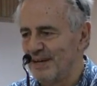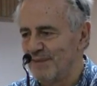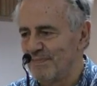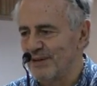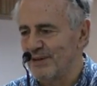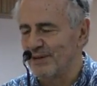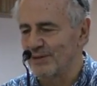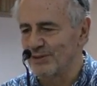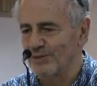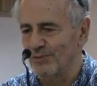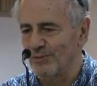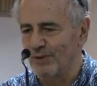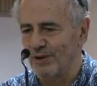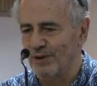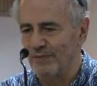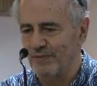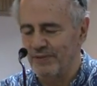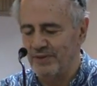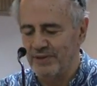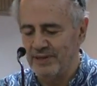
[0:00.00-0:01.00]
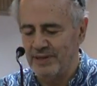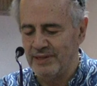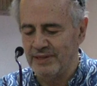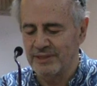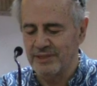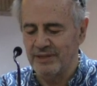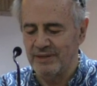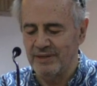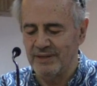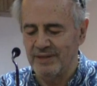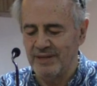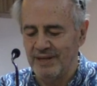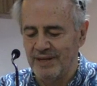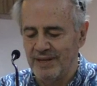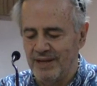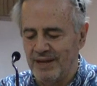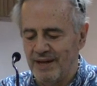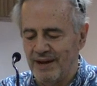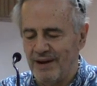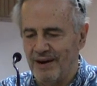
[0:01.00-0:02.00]
Because all of these are,
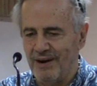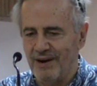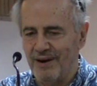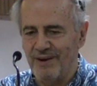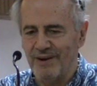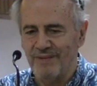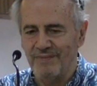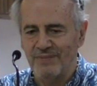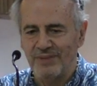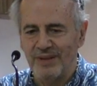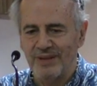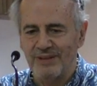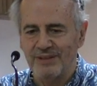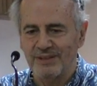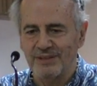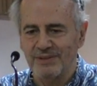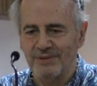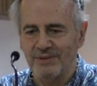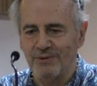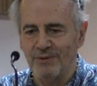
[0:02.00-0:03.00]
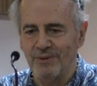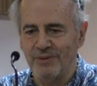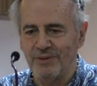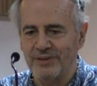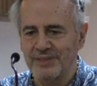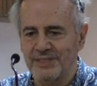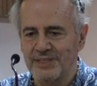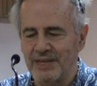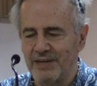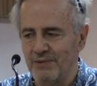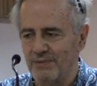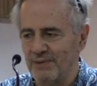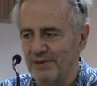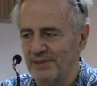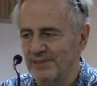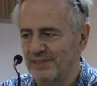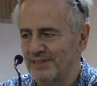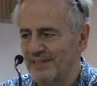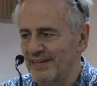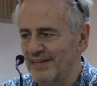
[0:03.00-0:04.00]
are all these
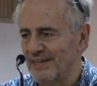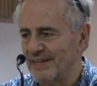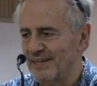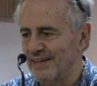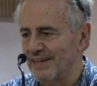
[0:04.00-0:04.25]
linguistic